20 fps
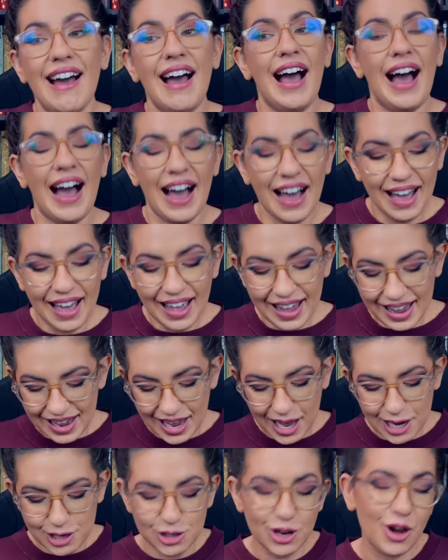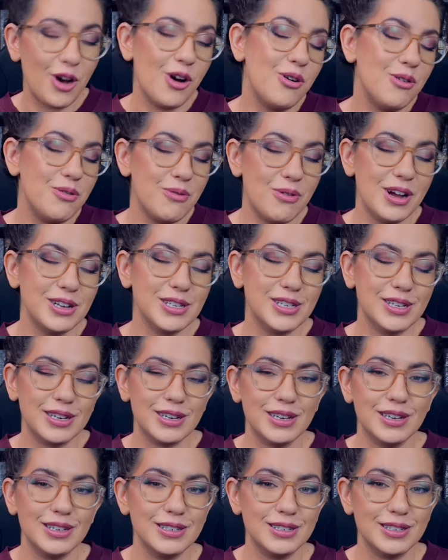I don't want to
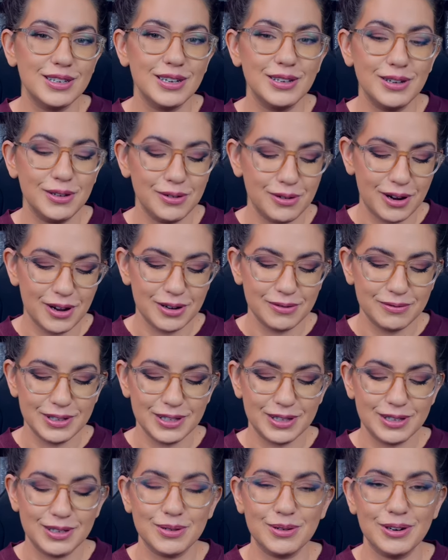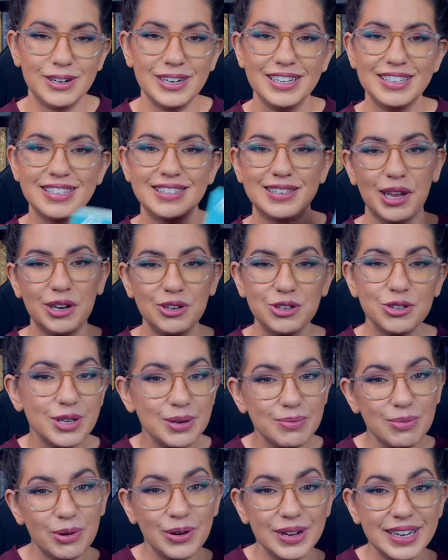continue on with 20th Century
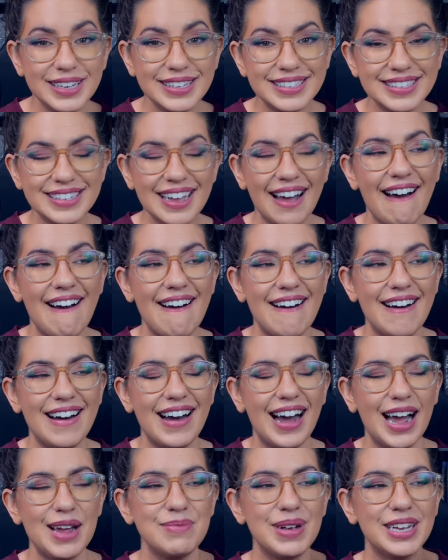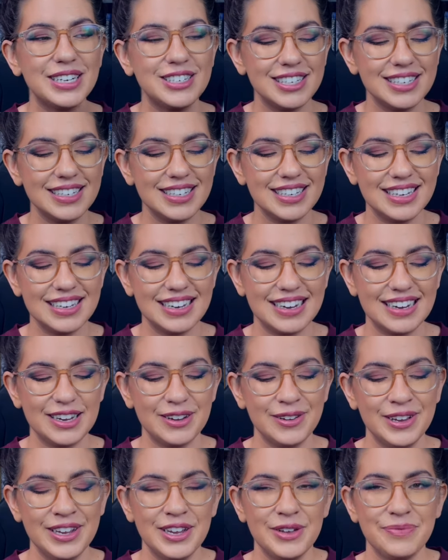Boys. I mentioned in
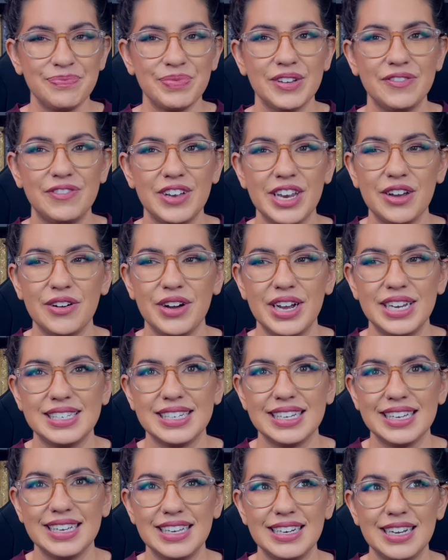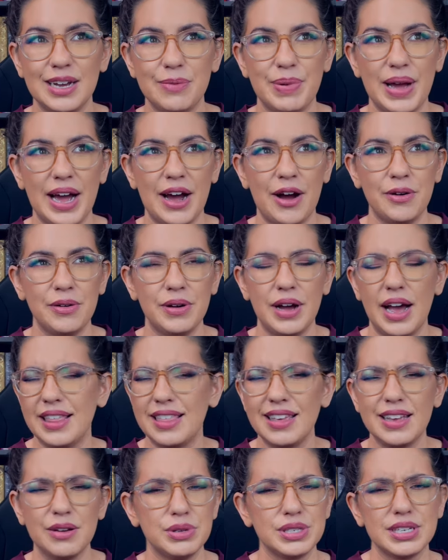a video I did about, I
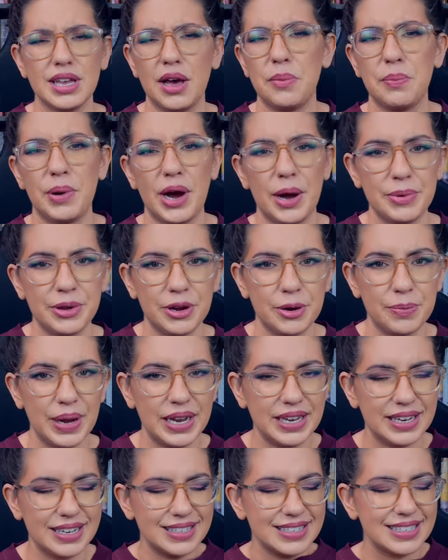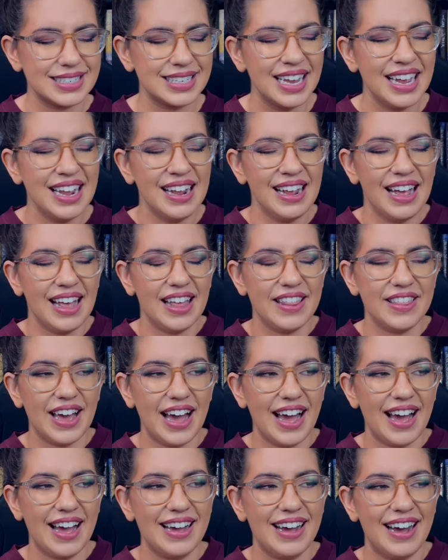think it was Unpopular Opinions,
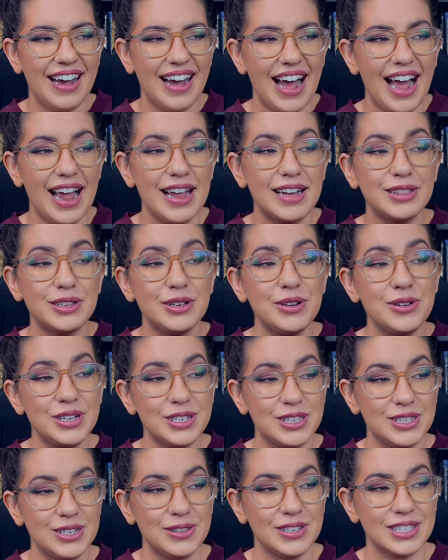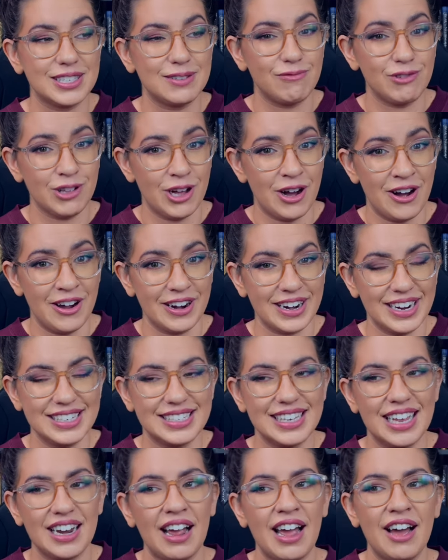that I alluded to this vlog. I
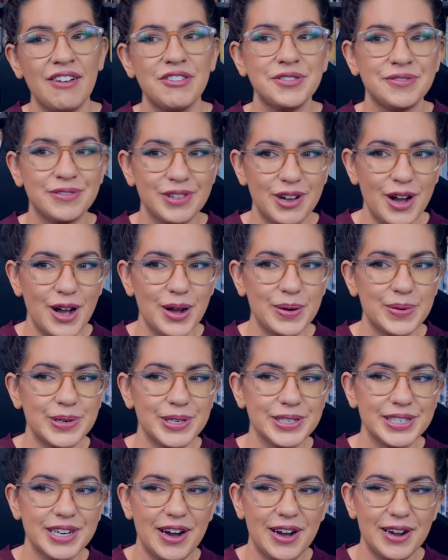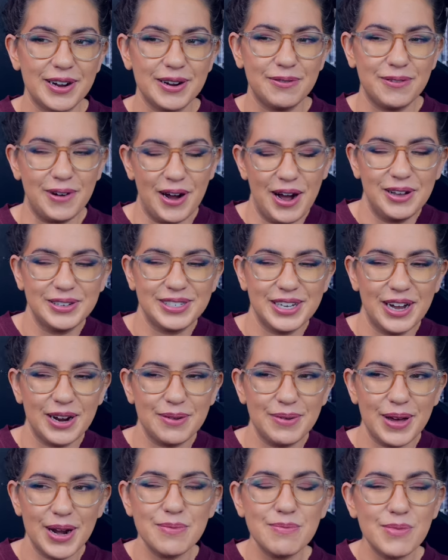said, I have a vlog, well, I'll talk
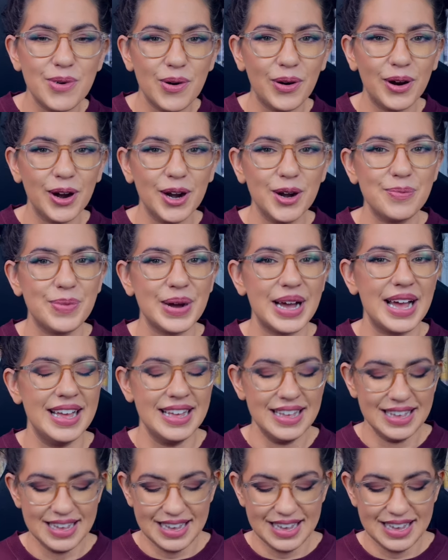about it more, but